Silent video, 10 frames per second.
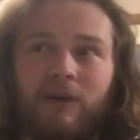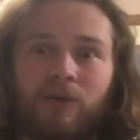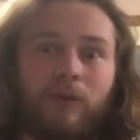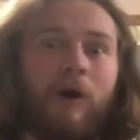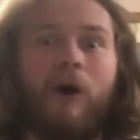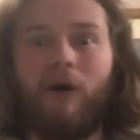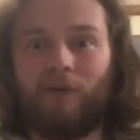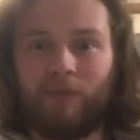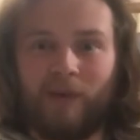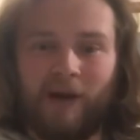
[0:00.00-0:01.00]
throughout all
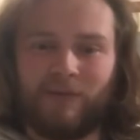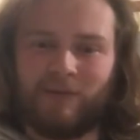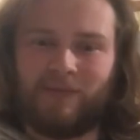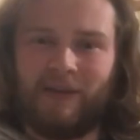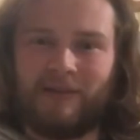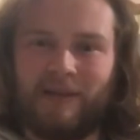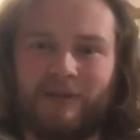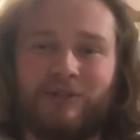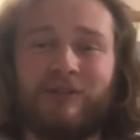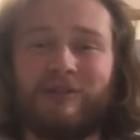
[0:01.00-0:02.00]
the Bible, is that
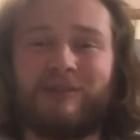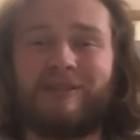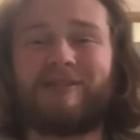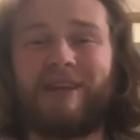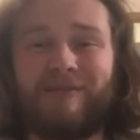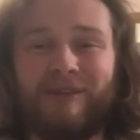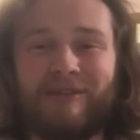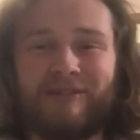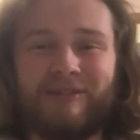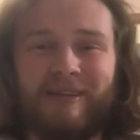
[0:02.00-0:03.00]
Jesus has saved us